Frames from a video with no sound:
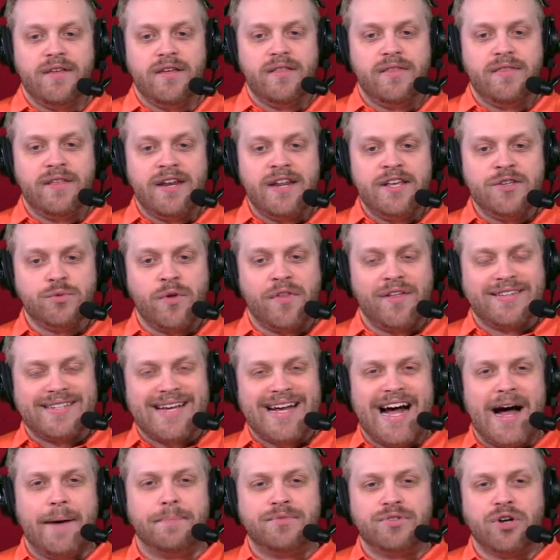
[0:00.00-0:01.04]
That he's one of the
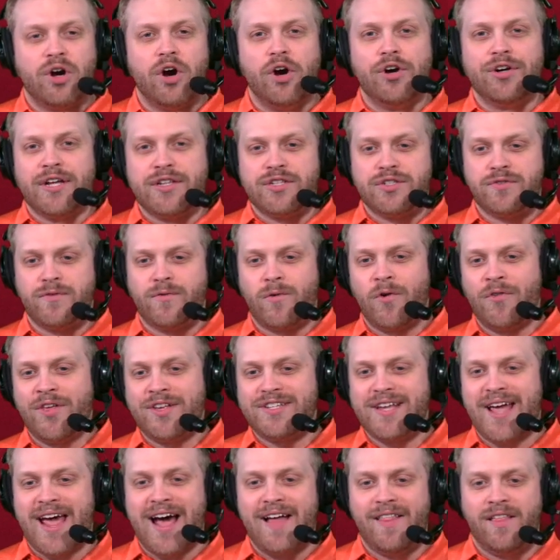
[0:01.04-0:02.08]
top targets for
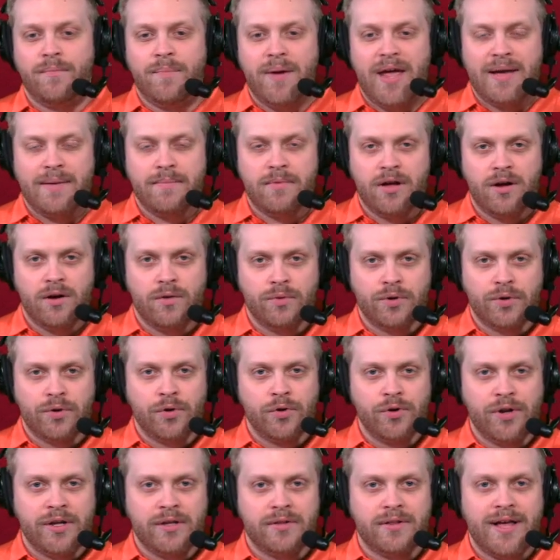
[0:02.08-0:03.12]
this Alabama
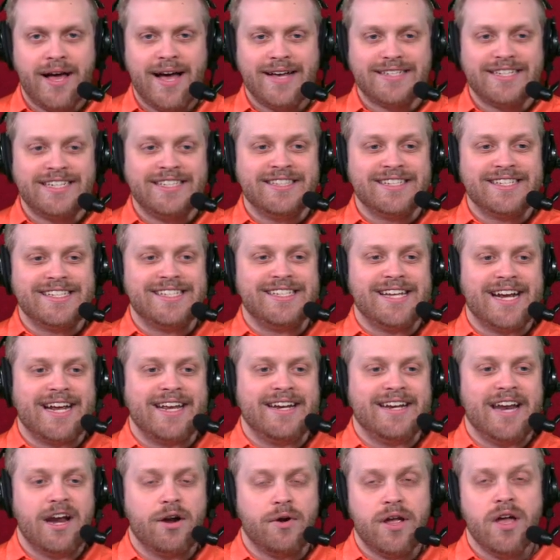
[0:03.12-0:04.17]
recruiting class in the
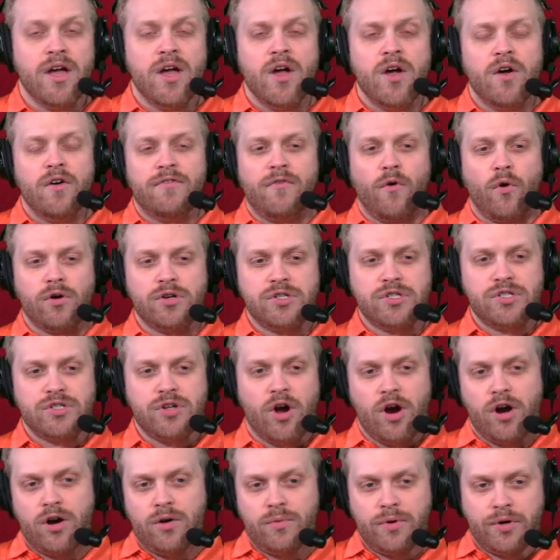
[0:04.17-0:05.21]
secondary.
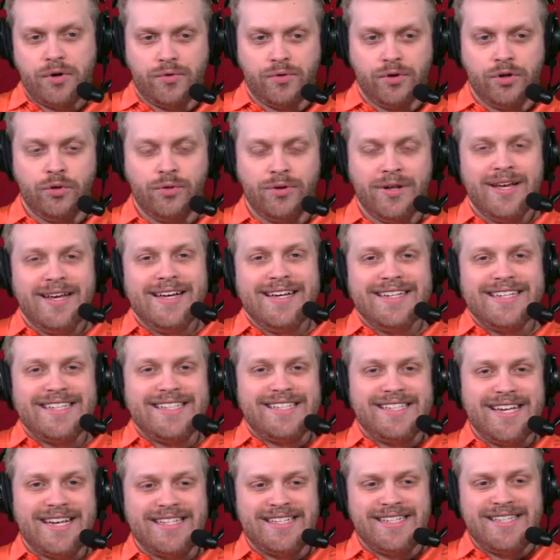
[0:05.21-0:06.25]
4-star recruit,
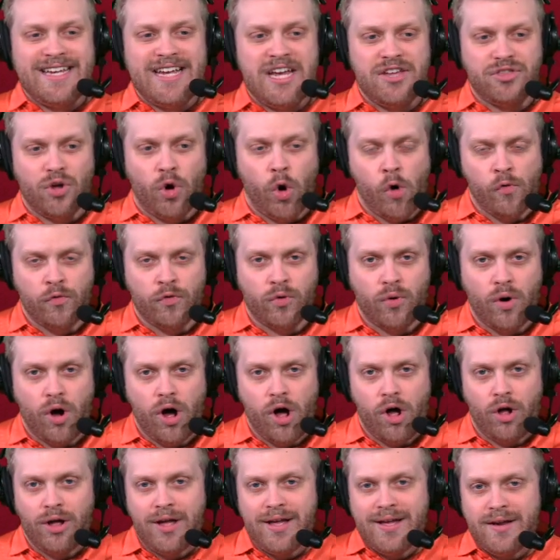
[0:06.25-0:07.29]
60th
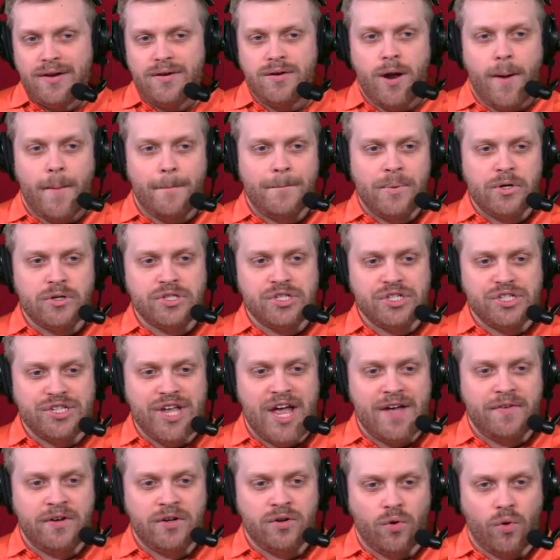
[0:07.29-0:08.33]
overall, number
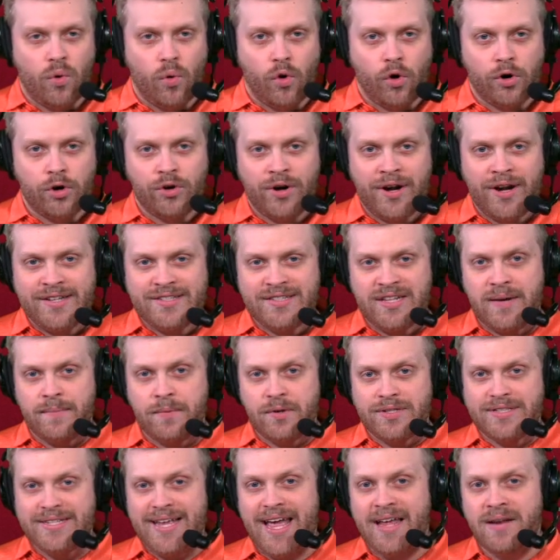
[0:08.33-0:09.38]
7 corner, and he's the
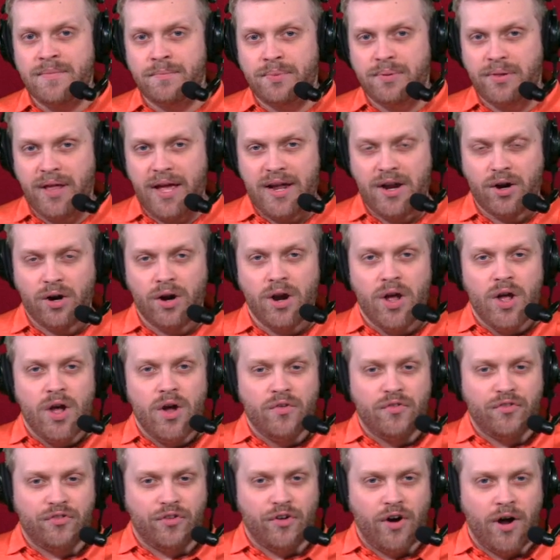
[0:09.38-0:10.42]
number 10 player
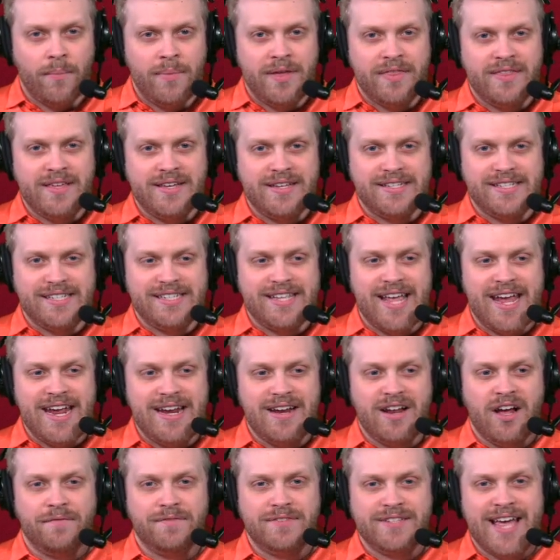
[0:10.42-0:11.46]
from the
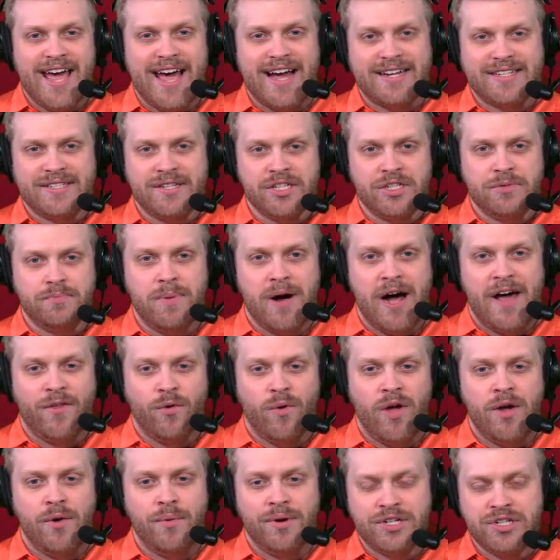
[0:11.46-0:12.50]
state of Texas, by the
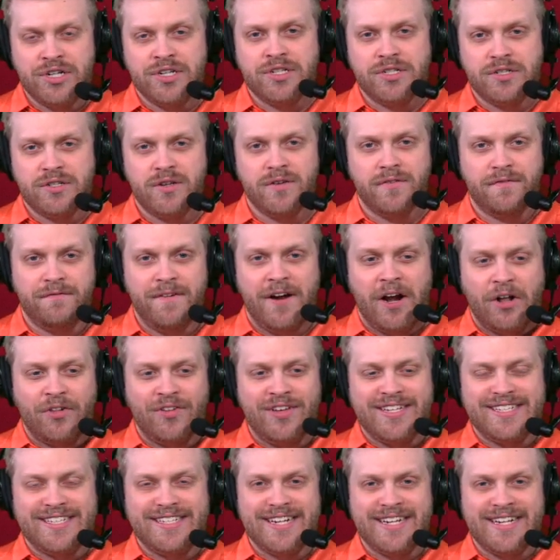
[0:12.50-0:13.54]
way, which is
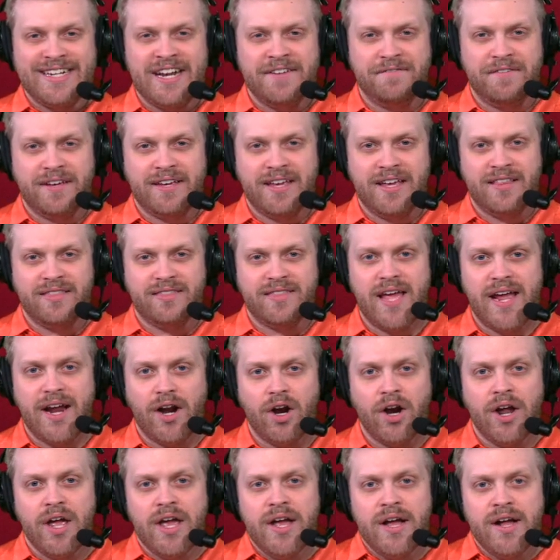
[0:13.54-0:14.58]
fairly significant
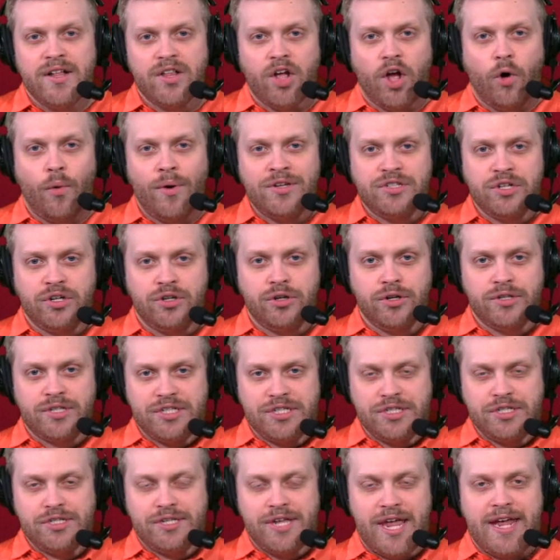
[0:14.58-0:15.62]
there. It's always a good
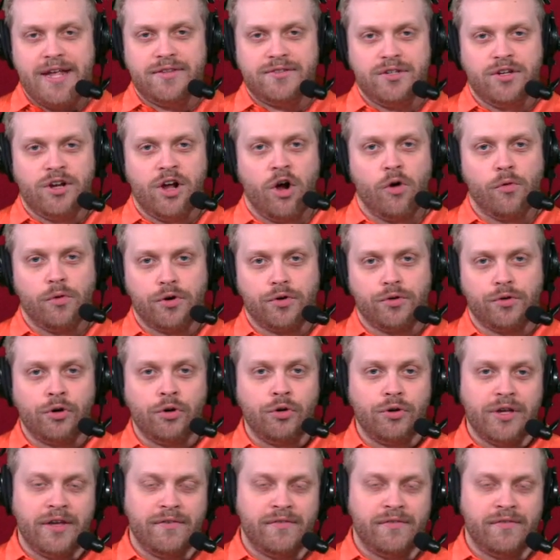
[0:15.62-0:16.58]
state to go recruit.